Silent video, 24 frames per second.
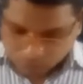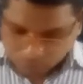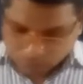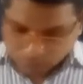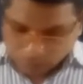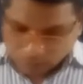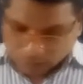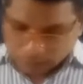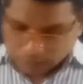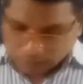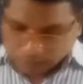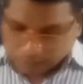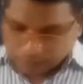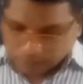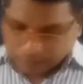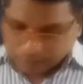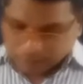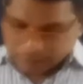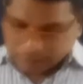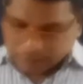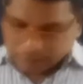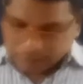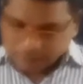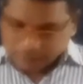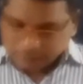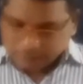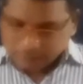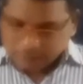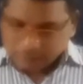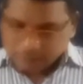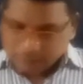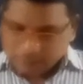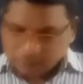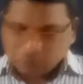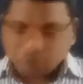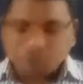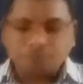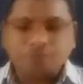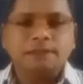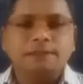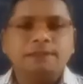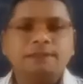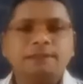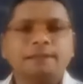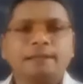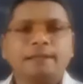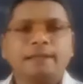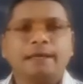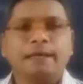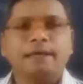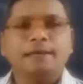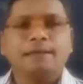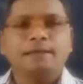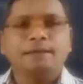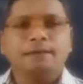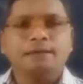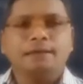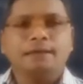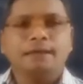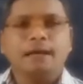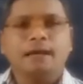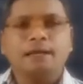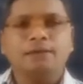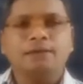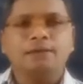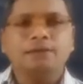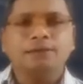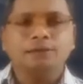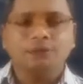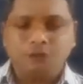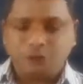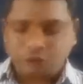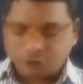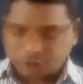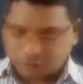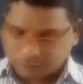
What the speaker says: The incident which led Gandhiji